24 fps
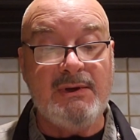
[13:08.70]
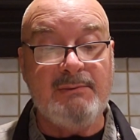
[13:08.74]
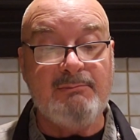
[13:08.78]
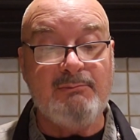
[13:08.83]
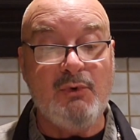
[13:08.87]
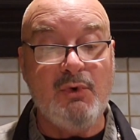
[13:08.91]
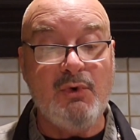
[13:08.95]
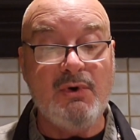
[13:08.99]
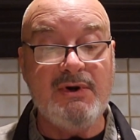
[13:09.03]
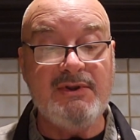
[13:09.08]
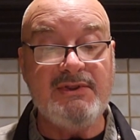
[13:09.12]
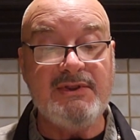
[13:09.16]

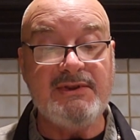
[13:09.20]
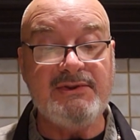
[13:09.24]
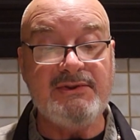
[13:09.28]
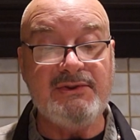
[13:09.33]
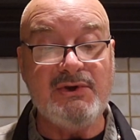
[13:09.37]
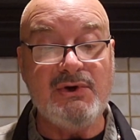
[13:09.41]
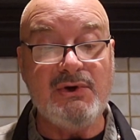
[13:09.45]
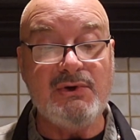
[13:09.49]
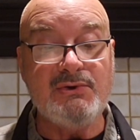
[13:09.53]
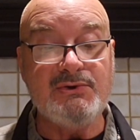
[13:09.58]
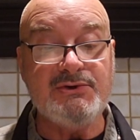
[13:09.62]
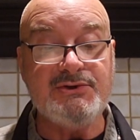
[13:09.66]
More than
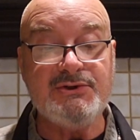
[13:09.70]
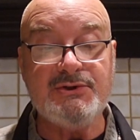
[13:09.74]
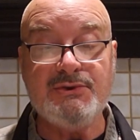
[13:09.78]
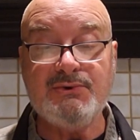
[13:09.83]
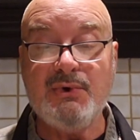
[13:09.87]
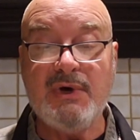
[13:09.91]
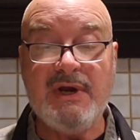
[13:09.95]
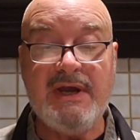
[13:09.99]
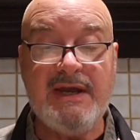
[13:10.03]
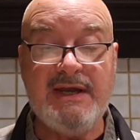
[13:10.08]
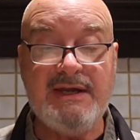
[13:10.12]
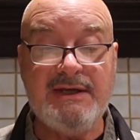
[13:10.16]
those who
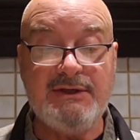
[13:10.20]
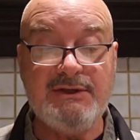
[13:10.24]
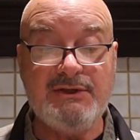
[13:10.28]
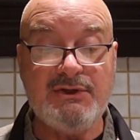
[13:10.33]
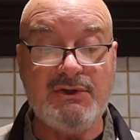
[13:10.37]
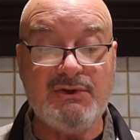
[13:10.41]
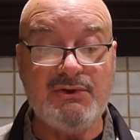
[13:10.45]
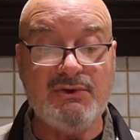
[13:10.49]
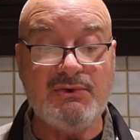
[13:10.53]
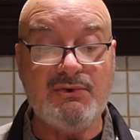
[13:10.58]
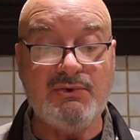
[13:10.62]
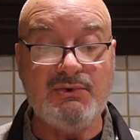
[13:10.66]
hate
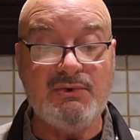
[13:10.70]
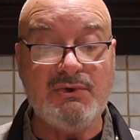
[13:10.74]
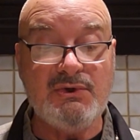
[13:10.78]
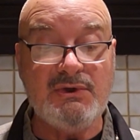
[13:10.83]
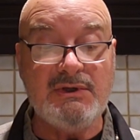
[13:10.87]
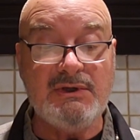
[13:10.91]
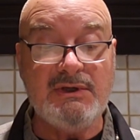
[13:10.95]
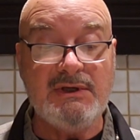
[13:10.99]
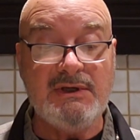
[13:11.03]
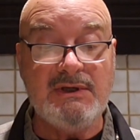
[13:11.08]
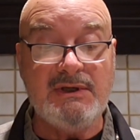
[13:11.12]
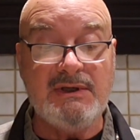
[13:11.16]
you,
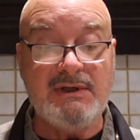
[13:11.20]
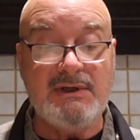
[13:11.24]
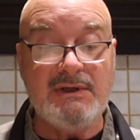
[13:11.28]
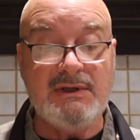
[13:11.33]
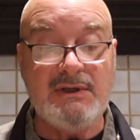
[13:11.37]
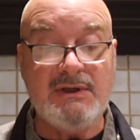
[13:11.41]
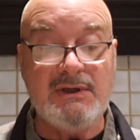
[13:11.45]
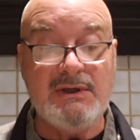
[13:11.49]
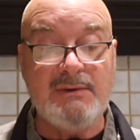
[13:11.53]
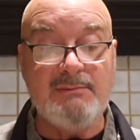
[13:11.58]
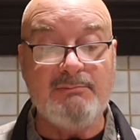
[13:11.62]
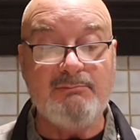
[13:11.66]

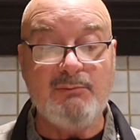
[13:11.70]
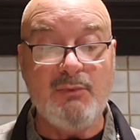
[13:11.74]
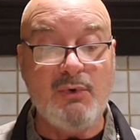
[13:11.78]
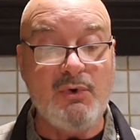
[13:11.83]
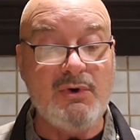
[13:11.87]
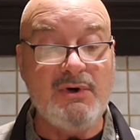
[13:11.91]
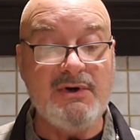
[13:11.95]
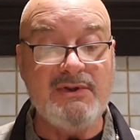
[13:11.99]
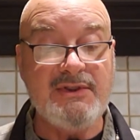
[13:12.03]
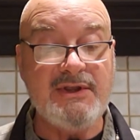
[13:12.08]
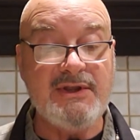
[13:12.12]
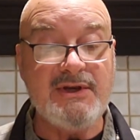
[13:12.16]

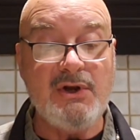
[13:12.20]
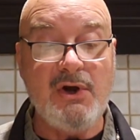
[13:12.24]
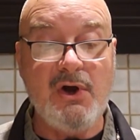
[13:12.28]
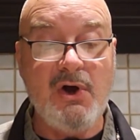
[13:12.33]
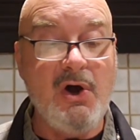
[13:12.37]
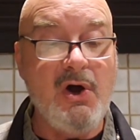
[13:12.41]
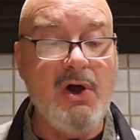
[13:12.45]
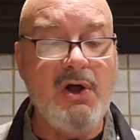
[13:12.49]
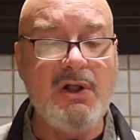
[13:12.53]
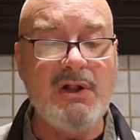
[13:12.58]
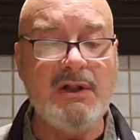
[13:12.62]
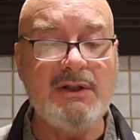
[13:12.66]
more than
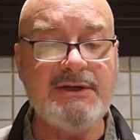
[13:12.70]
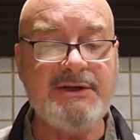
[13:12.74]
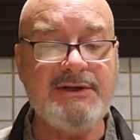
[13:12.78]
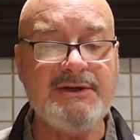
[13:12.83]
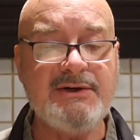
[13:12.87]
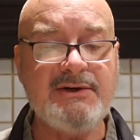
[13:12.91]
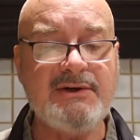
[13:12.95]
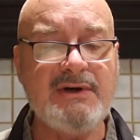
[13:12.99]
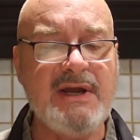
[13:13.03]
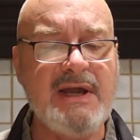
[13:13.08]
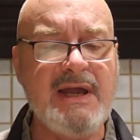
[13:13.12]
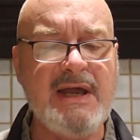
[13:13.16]
all
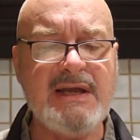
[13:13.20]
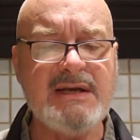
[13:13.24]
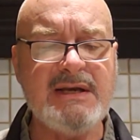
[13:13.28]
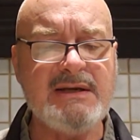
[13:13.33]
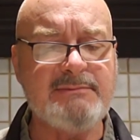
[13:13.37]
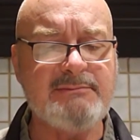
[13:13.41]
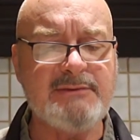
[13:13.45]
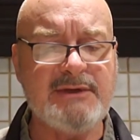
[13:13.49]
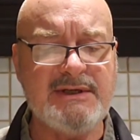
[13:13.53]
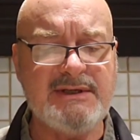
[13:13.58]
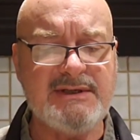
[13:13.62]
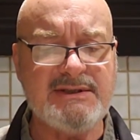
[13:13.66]
your
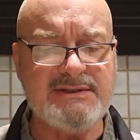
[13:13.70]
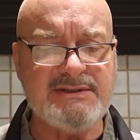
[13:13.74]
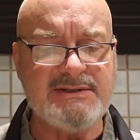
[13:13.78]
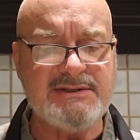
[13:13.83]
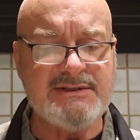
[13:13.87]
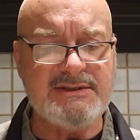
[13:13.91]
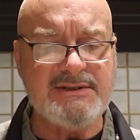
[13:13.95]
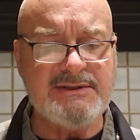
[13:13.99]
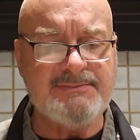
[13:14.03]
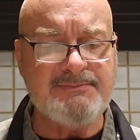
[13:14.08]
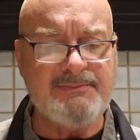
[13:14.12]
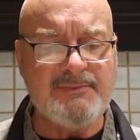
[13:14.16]

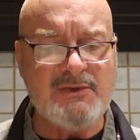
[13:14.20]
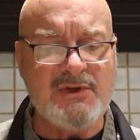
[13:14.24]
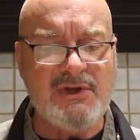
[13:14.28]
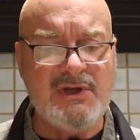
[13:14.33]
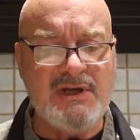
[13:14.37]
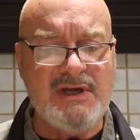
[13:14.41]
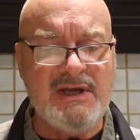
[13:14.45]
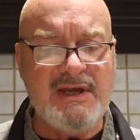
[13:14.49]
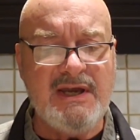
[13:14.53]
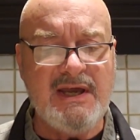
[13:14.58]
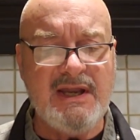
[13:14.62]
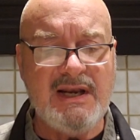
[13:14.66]
enemies,
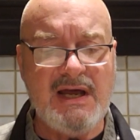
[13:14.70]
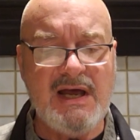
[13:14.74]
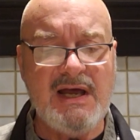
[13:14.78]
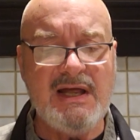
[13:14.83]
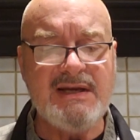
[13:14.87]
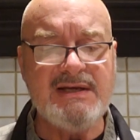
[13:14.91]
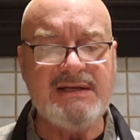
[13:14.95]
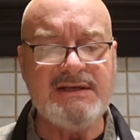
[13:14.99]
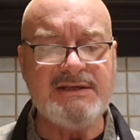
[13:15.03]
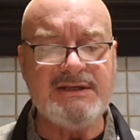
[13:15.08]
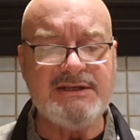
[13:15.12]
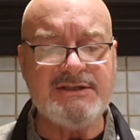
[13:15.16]
an
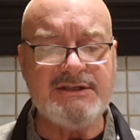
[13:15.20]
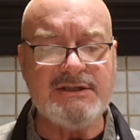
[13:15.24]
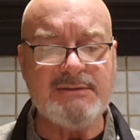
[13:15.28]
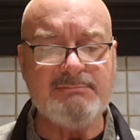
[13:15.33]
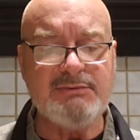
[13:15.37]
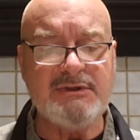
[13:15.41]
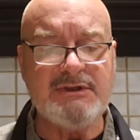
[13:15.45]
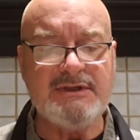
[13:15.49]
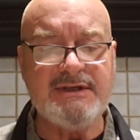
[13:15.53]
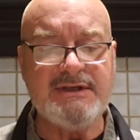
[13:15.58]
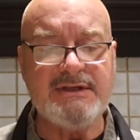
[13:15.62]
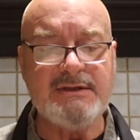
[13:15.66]

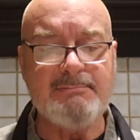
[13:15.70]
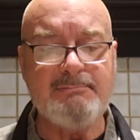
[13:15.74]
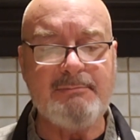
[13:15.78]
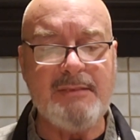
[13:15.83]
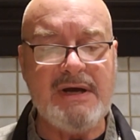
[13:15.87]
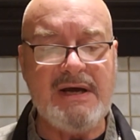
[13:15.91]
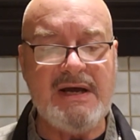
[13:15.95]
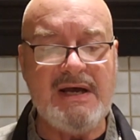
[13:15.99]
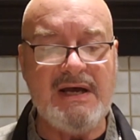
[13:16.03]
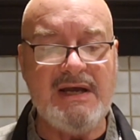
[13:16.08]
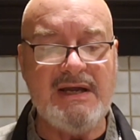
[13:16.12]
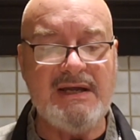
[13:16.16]
undisciplined
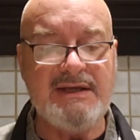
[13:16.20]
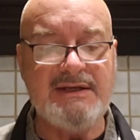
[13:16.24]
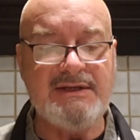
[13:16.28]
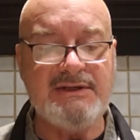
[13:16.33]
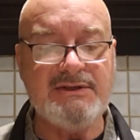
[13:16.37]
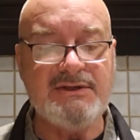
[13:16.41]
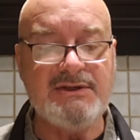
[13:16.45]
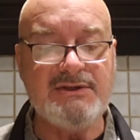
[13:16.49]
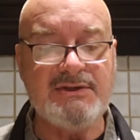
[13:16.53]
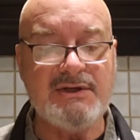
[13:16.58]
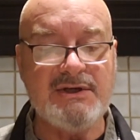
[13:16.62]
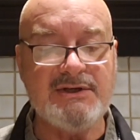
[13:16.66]

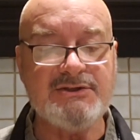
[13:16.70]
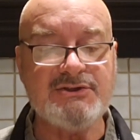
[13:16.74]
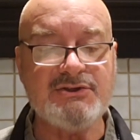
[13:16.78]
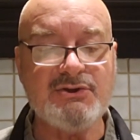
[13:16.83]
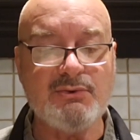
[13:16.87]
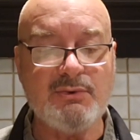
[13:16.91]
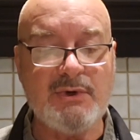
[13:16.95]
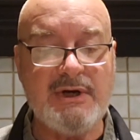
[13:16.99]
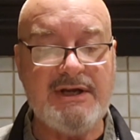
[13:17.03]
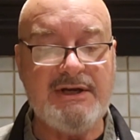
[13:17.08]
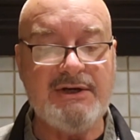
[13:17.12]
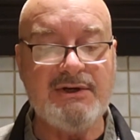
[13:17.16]
mind does
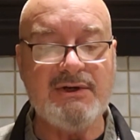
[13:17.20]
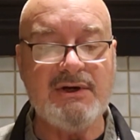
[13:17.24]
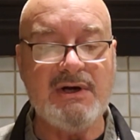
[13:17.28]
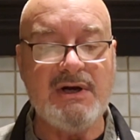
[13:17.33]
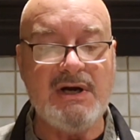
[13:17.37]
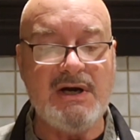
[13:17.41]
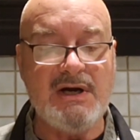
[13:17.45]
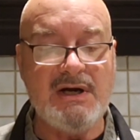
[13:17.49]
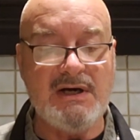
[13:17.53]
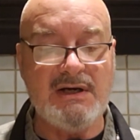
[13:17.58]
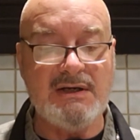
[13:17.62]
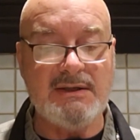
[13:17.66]
greater
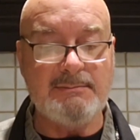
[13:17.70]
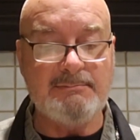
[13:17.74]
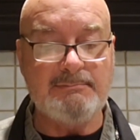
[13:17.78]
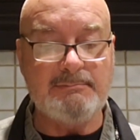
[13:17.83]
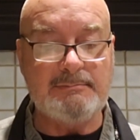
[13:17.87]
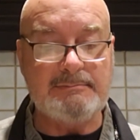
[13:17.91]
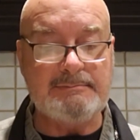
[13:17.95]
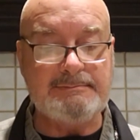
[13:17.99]
harm.